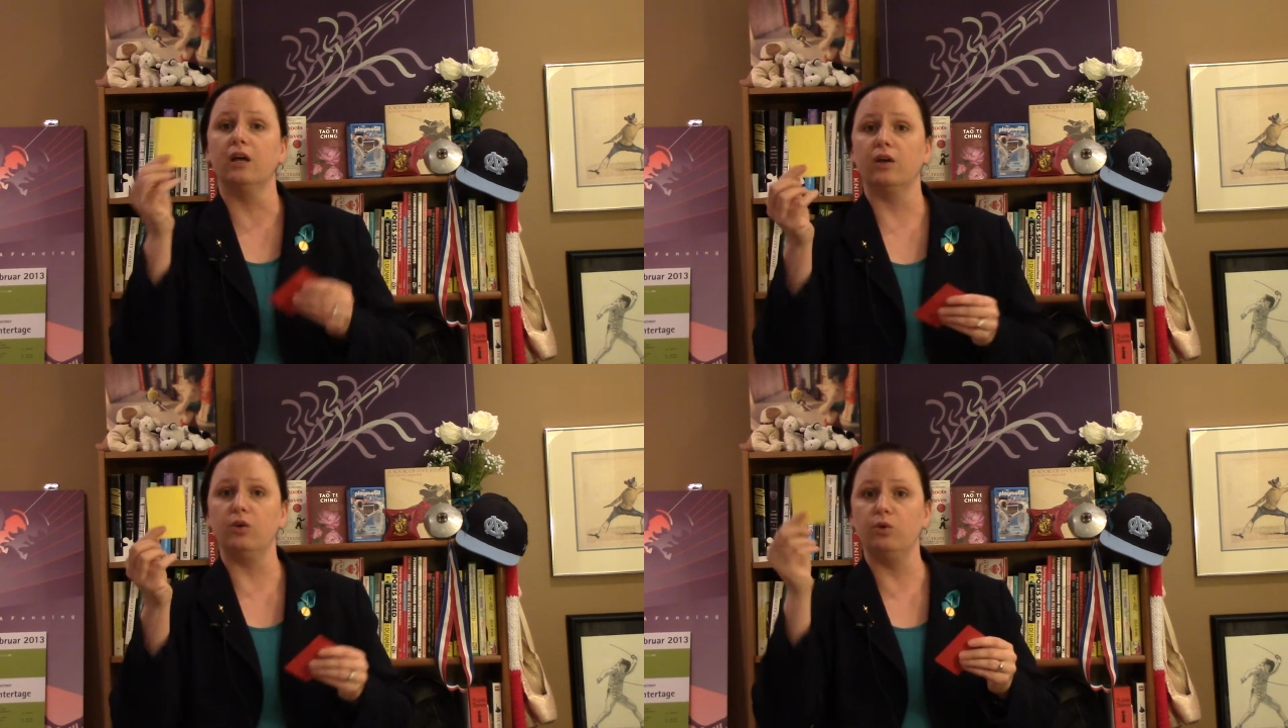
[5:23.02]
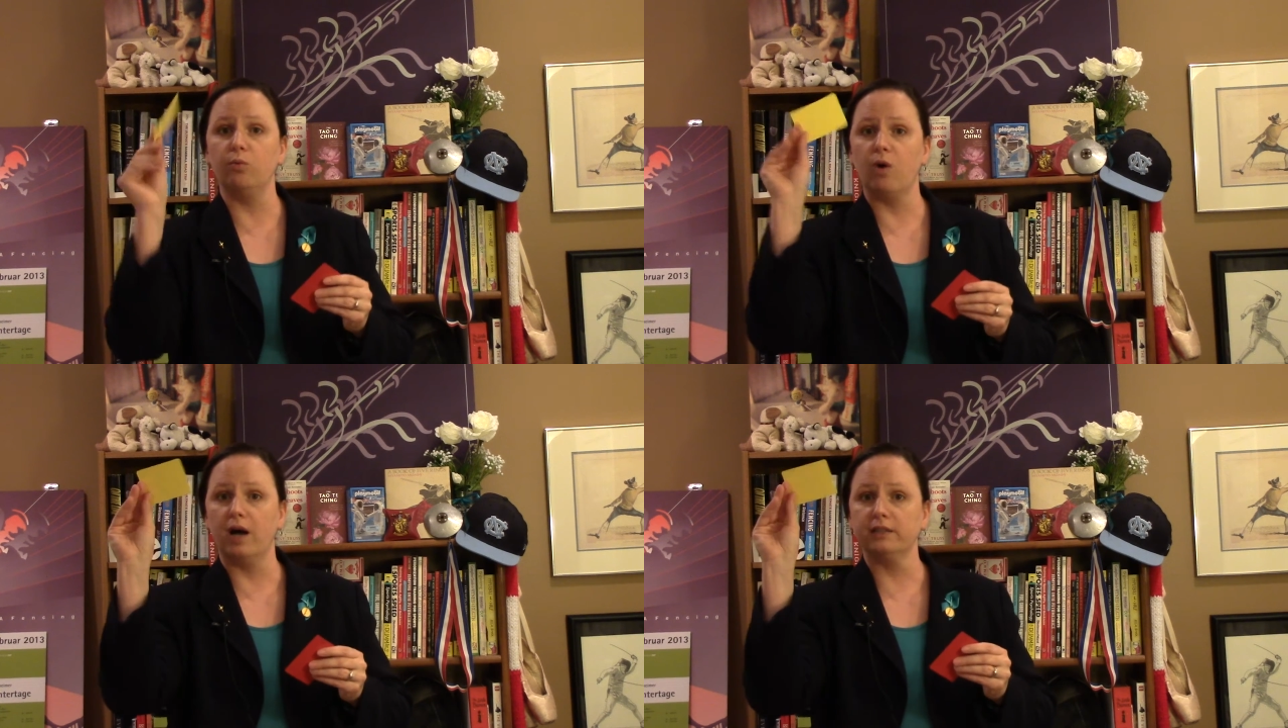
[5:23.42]
You
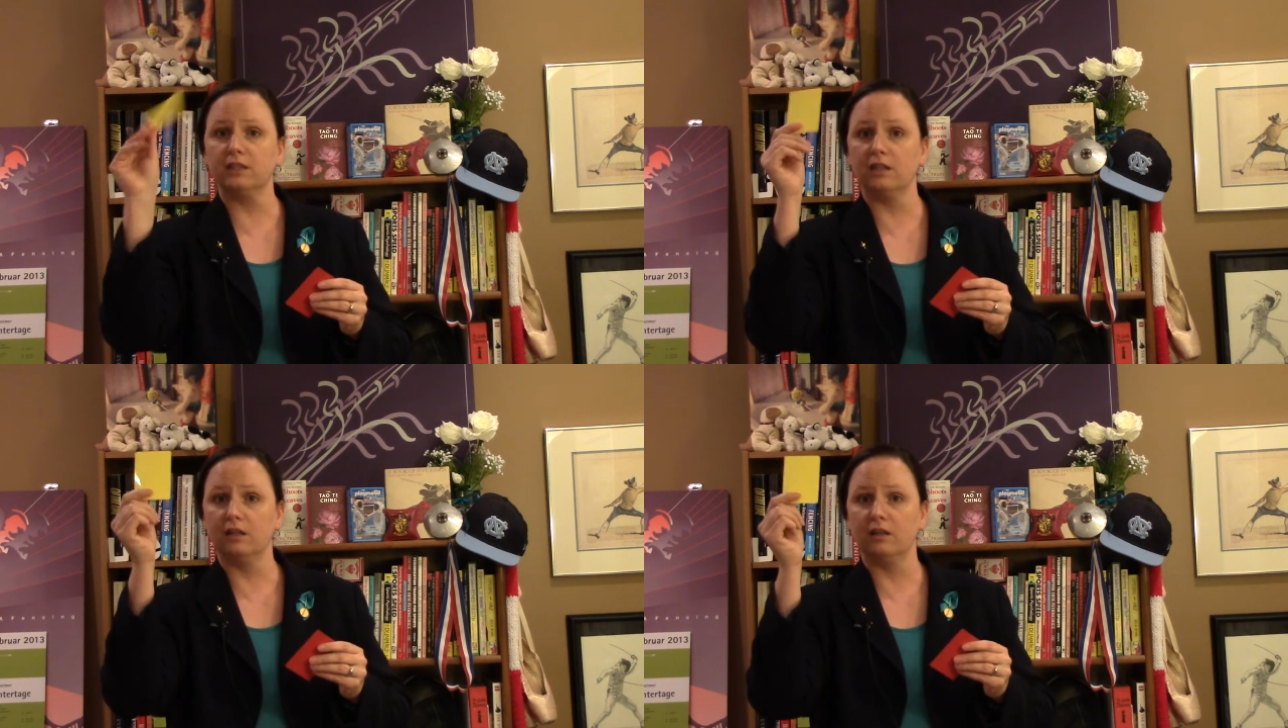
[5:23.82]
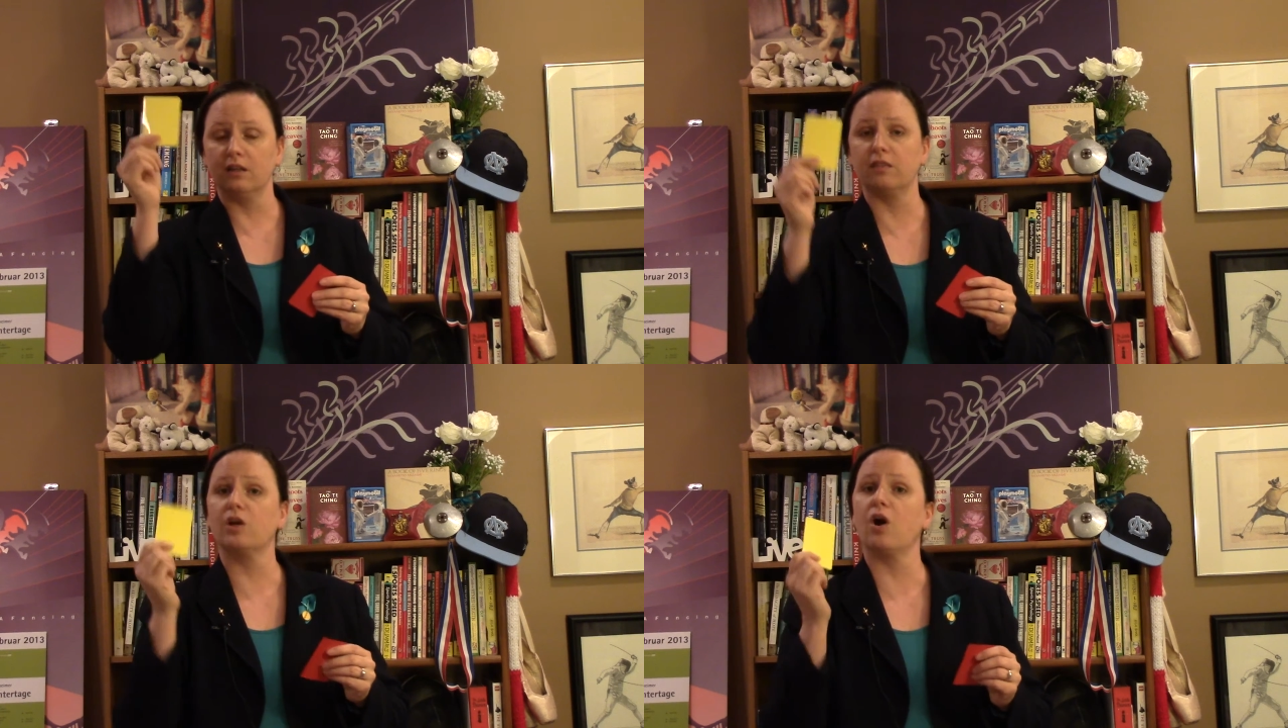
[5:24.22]
want
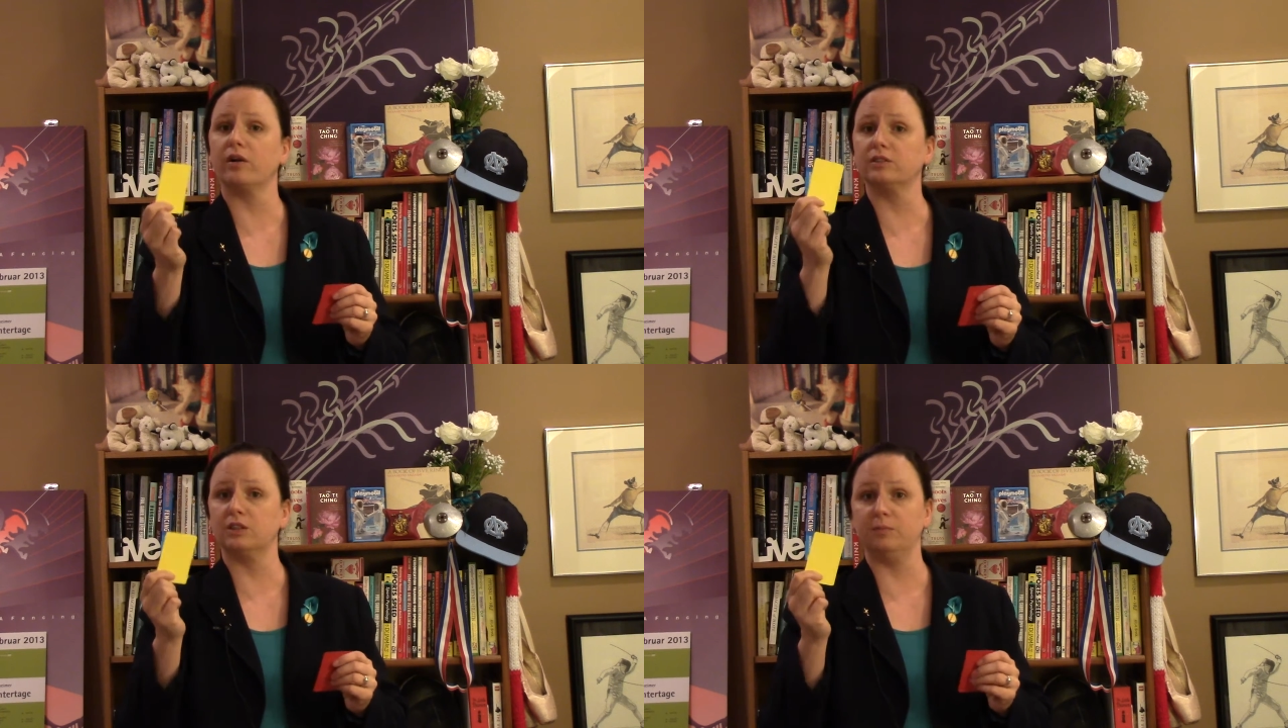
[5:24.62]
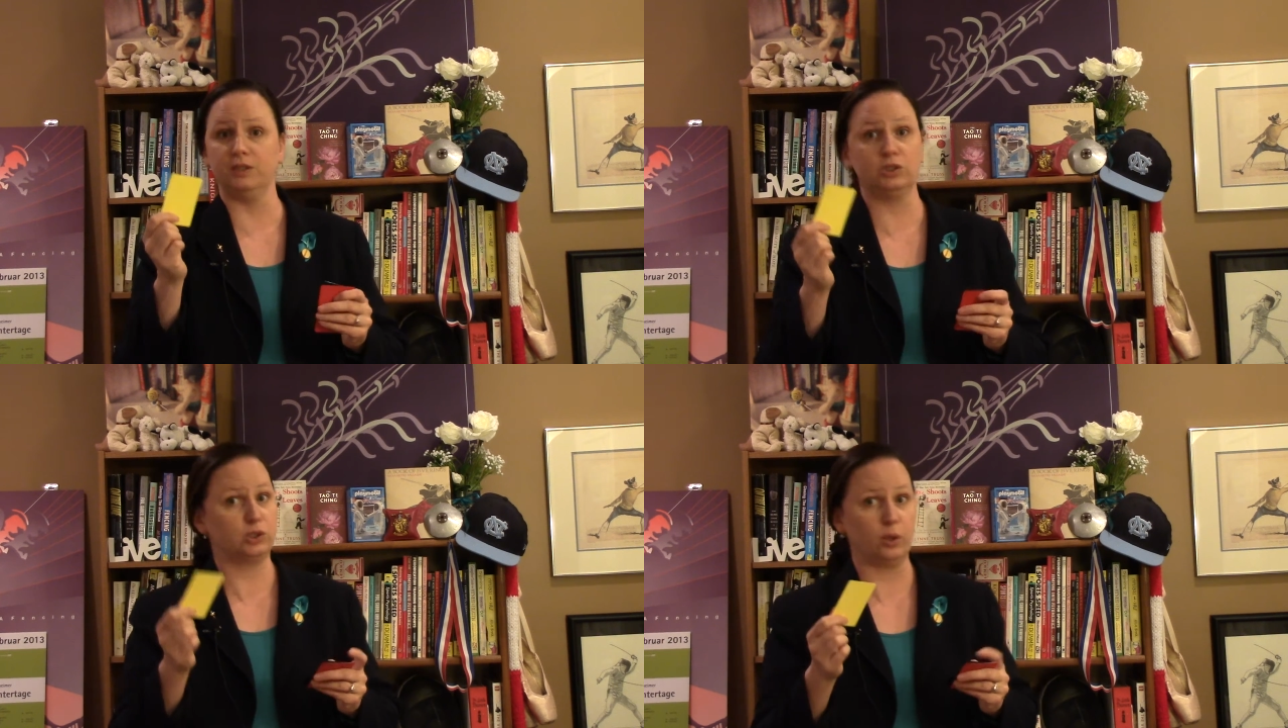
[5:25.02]
the cards to be
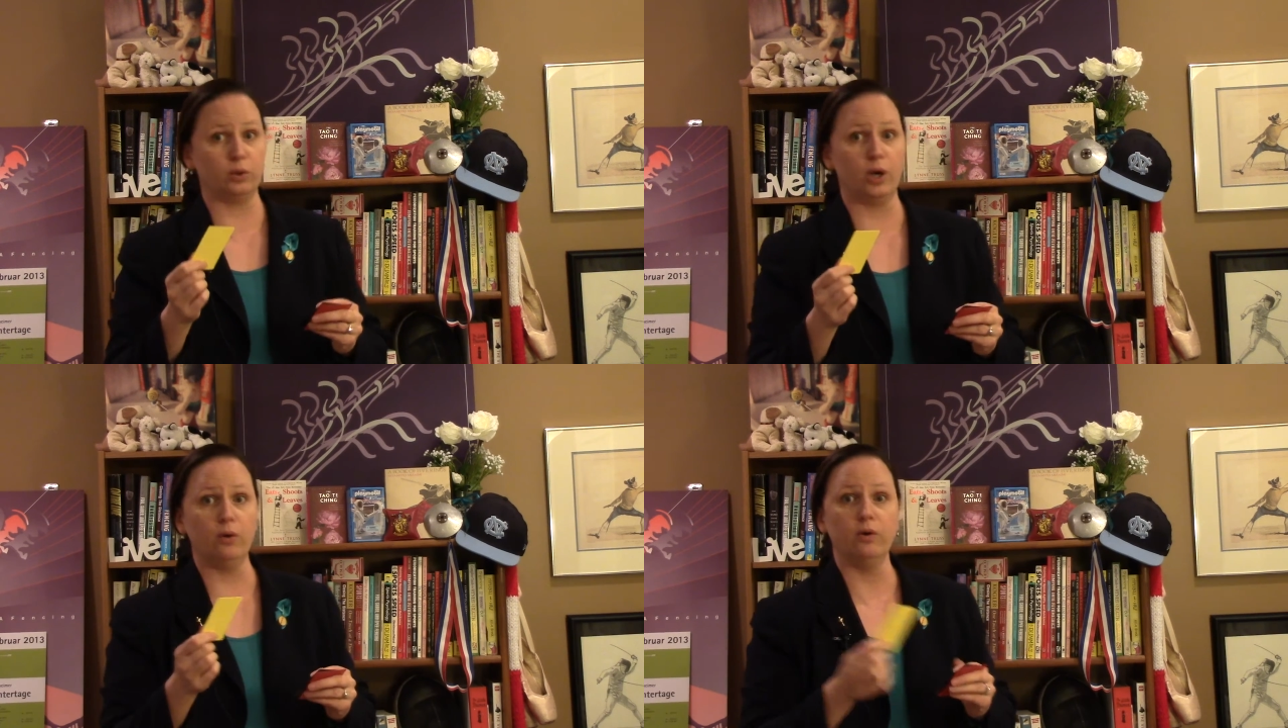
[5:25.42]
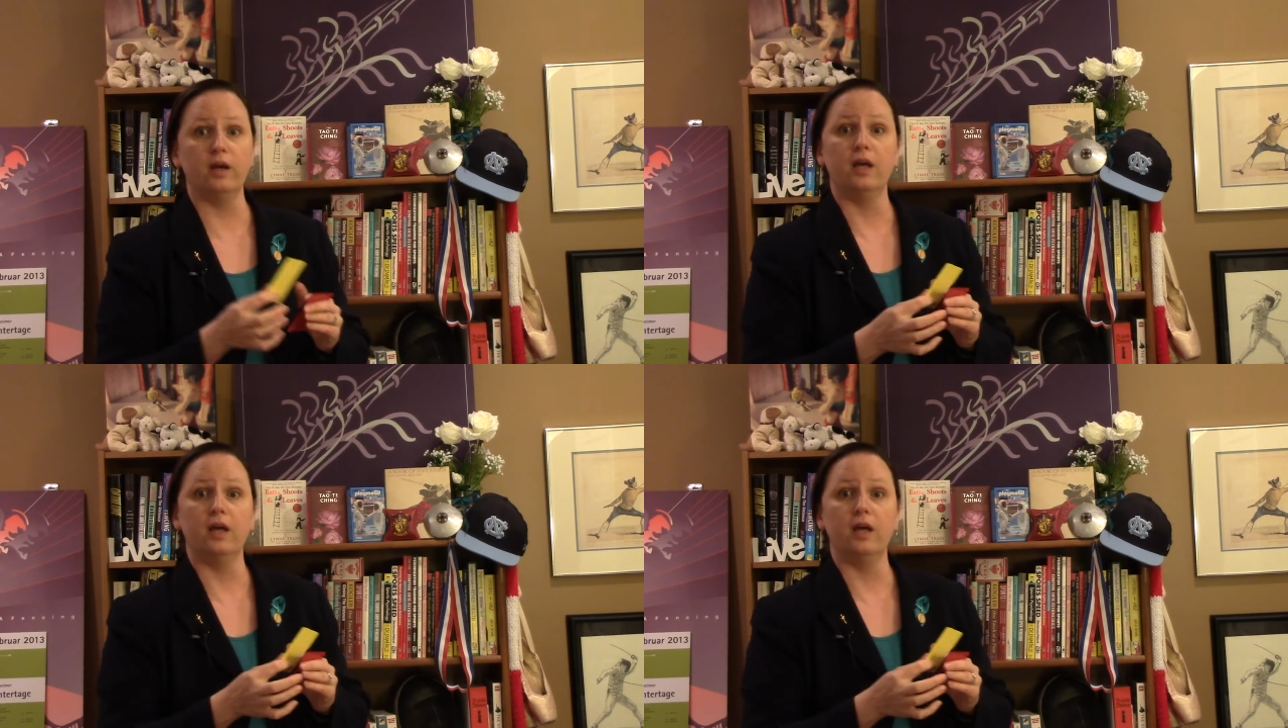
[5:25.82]
solo,